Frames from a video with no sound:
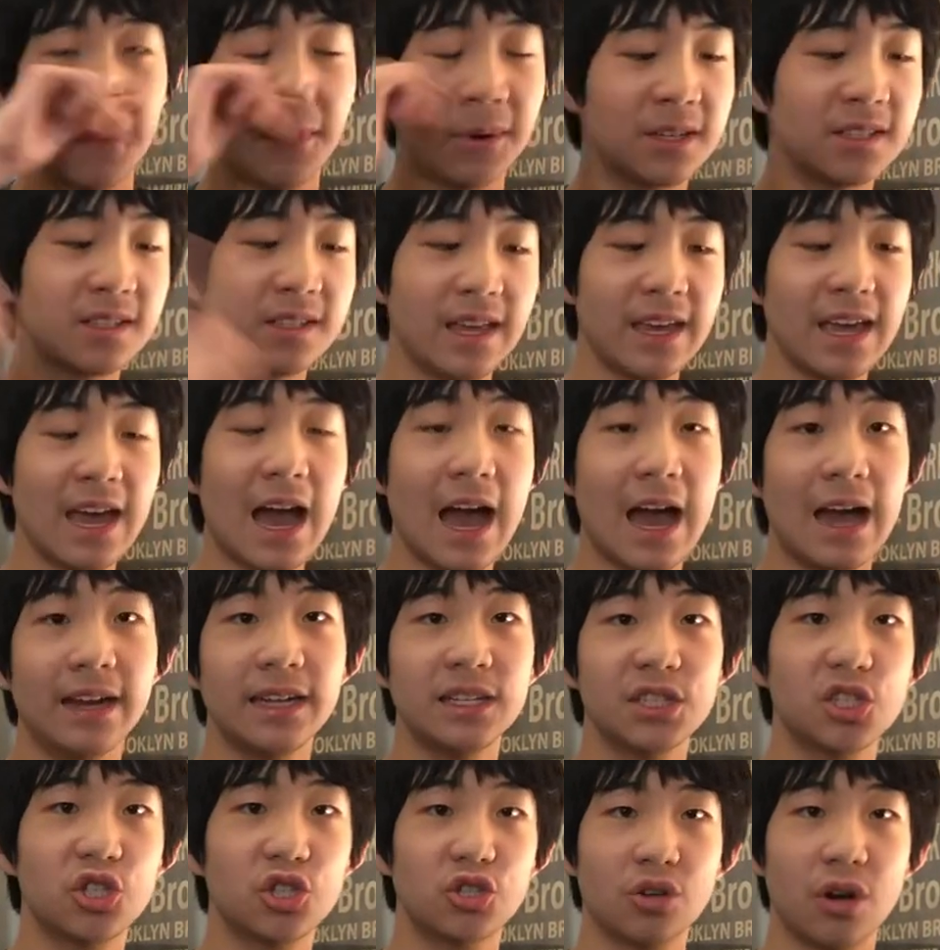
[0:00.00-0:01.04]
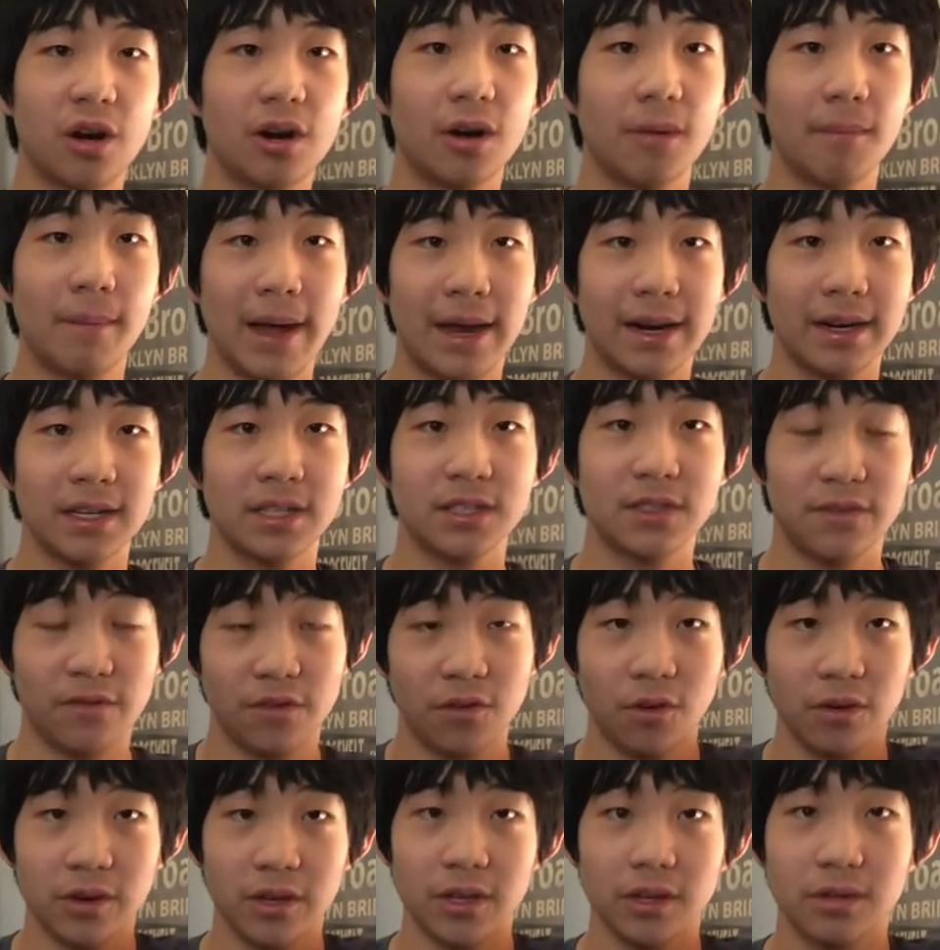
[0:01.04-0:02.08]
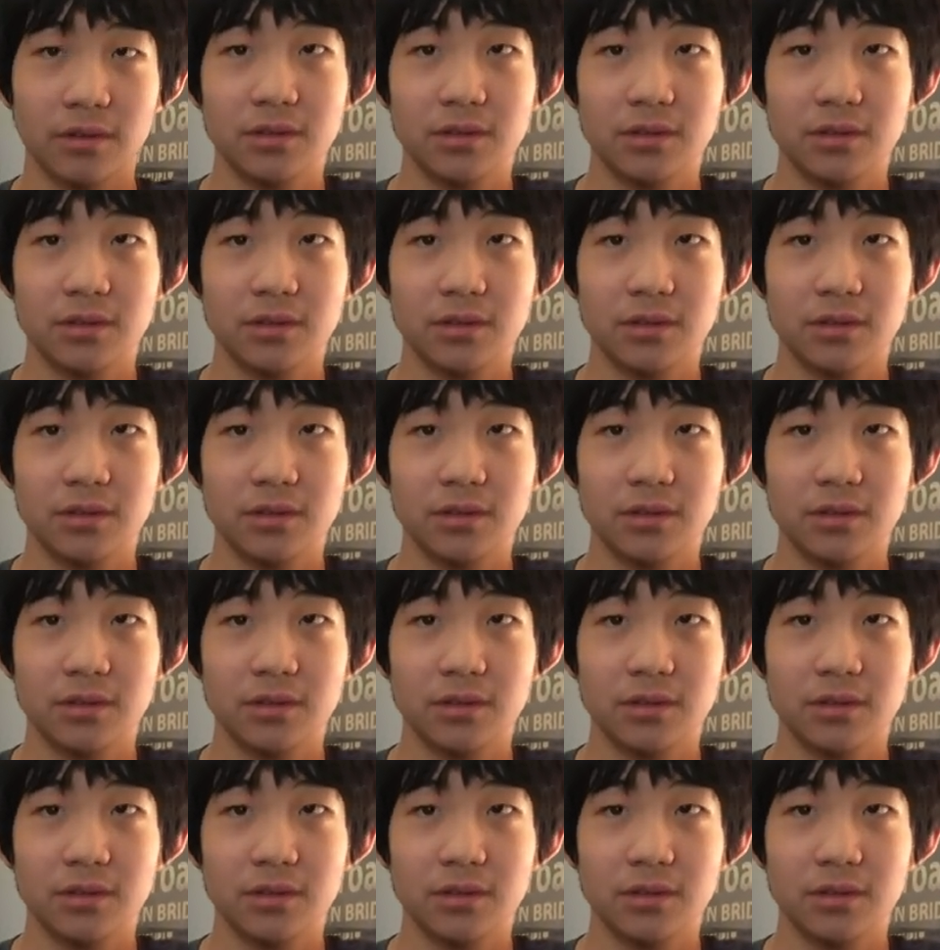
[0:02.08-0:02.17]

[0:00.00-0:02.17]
which they add in stronger magnets for you.